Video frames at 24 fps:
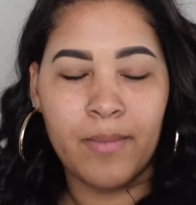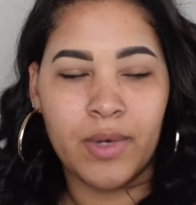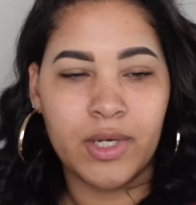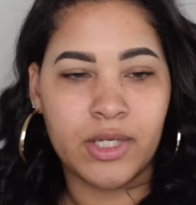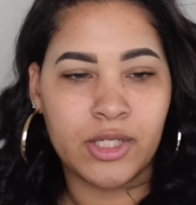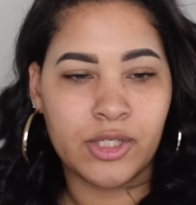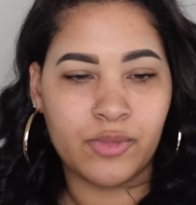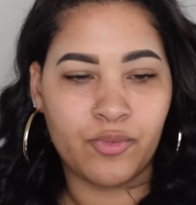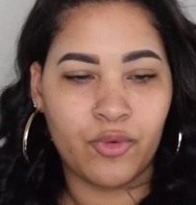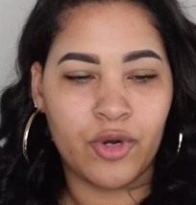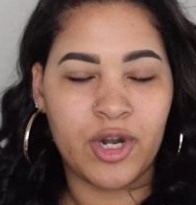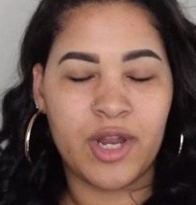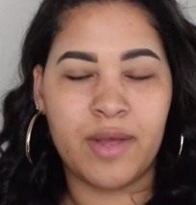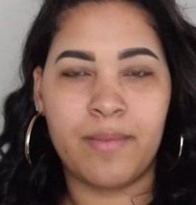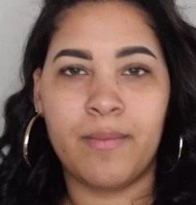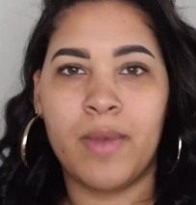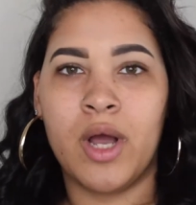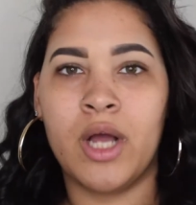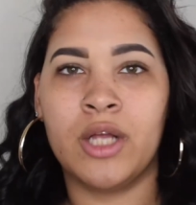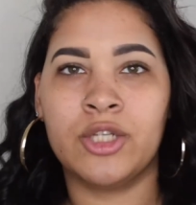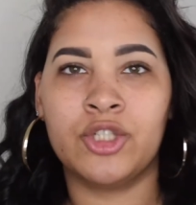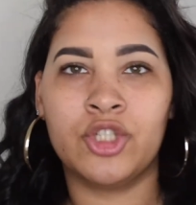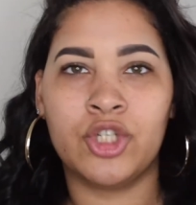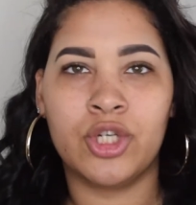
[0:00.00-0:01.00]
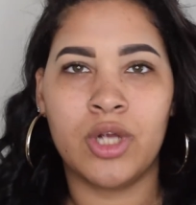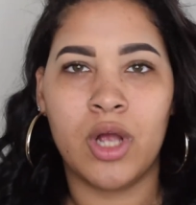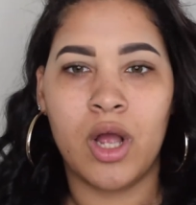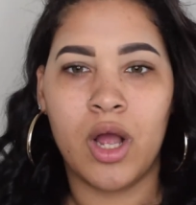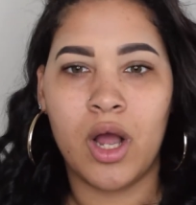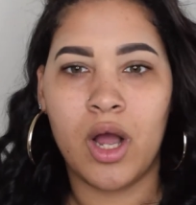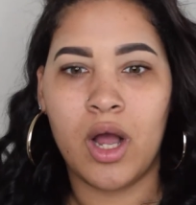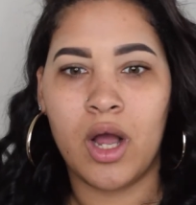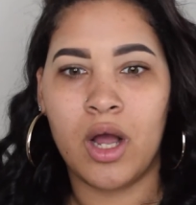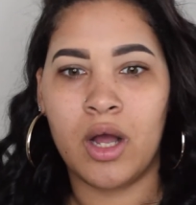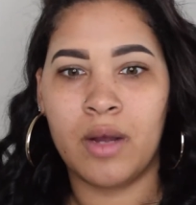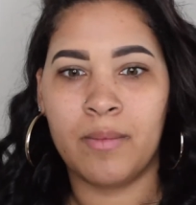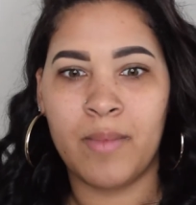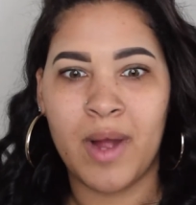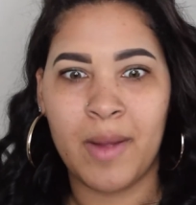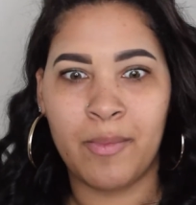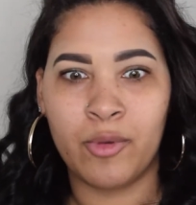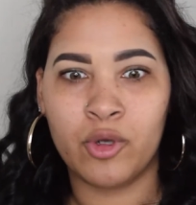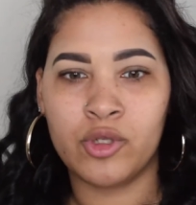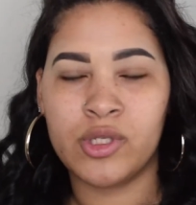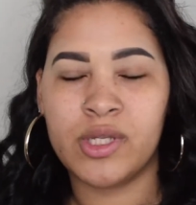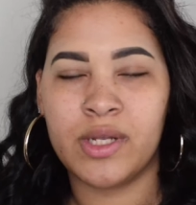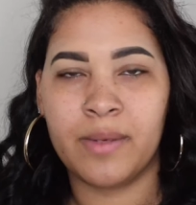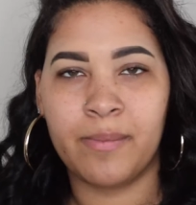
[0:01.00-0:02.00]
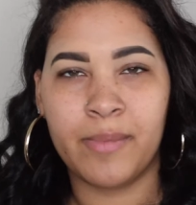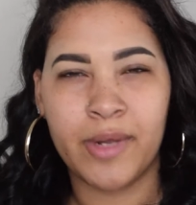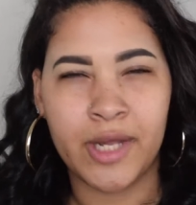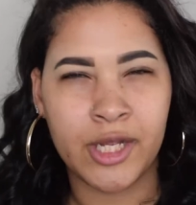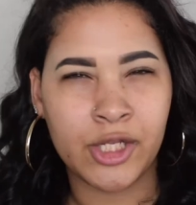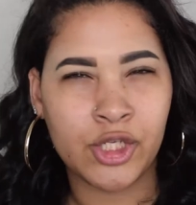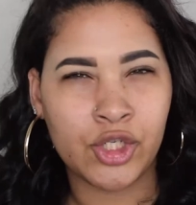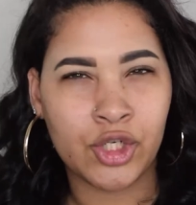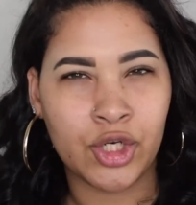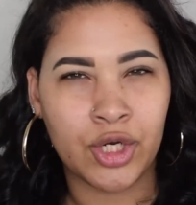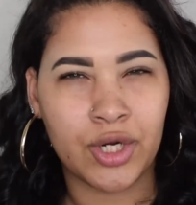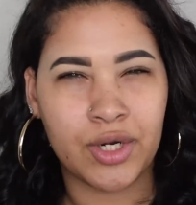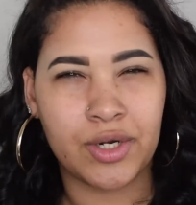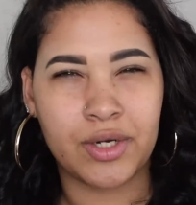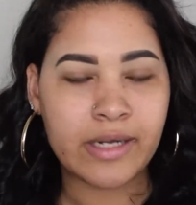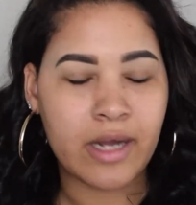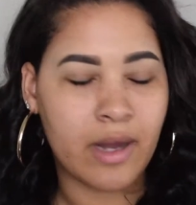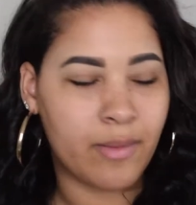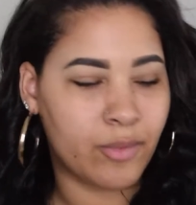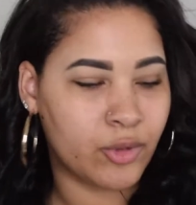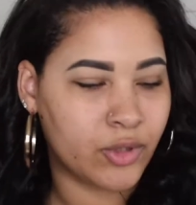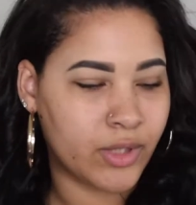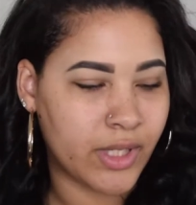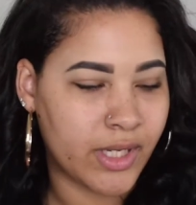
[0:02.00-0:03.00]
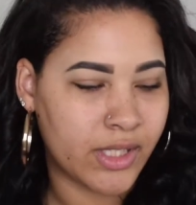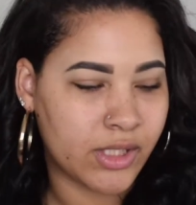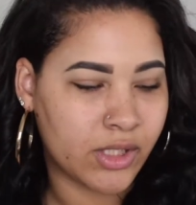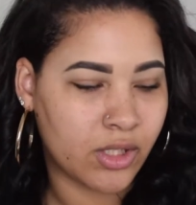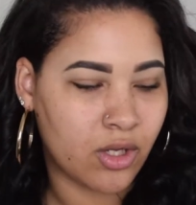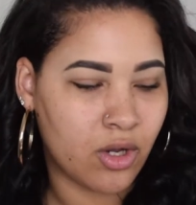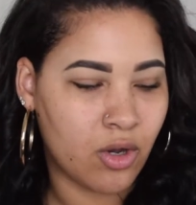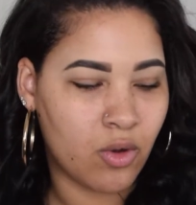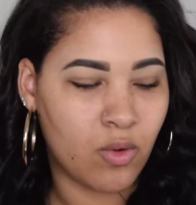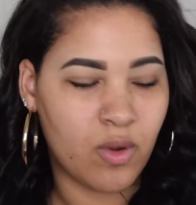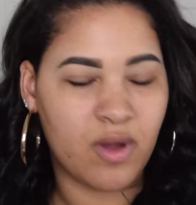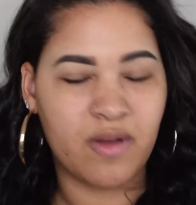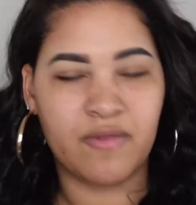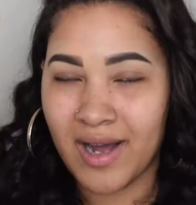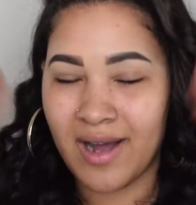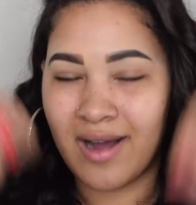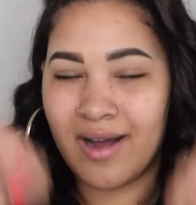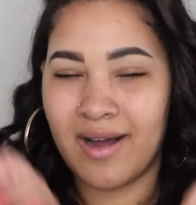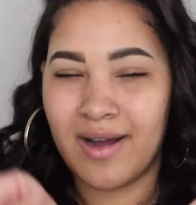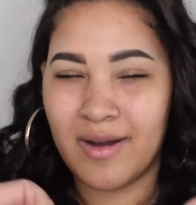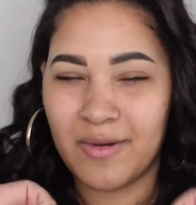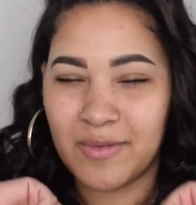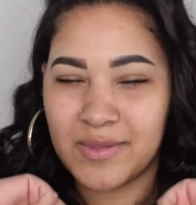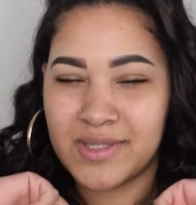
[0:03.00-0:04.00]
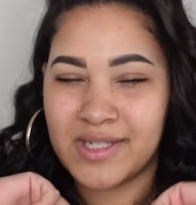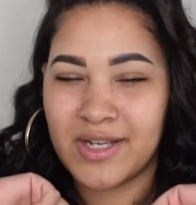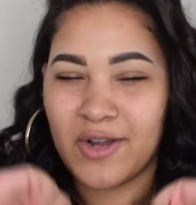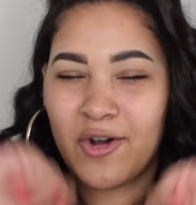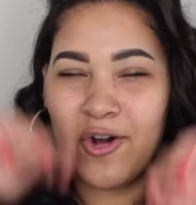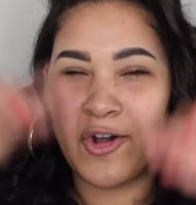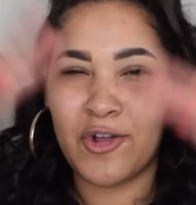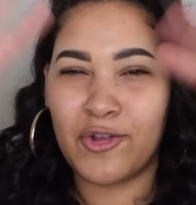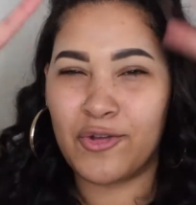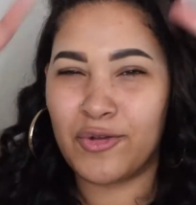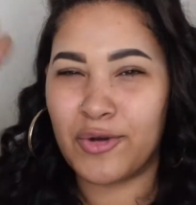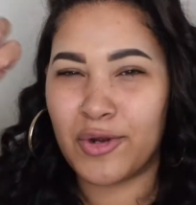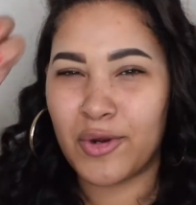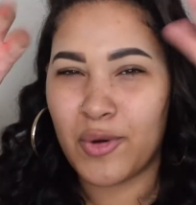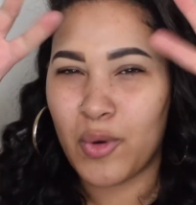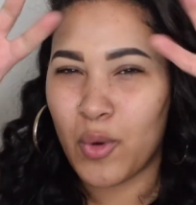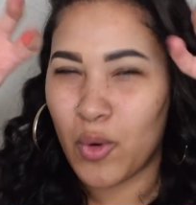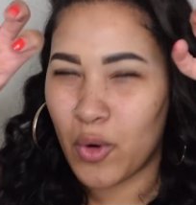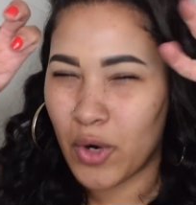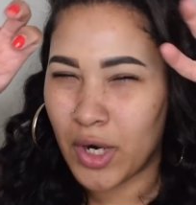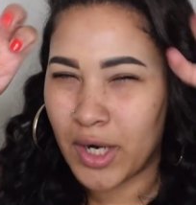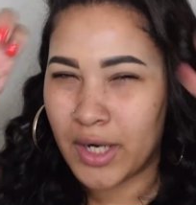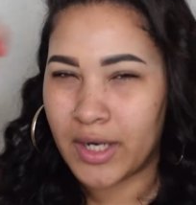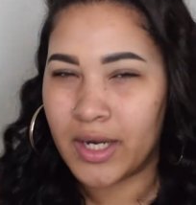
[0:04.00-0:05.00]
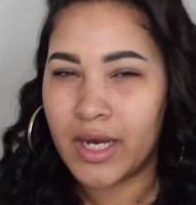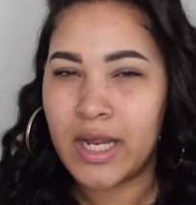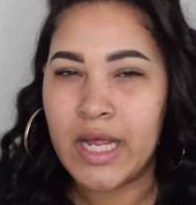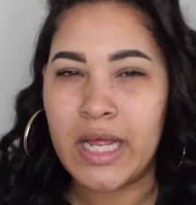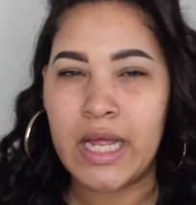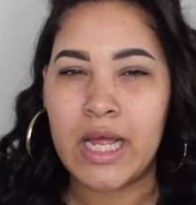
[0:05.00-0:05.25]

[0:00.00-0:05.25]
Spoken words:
but it's pretty much I posted a picture a couple days ago of what's it called, unicorn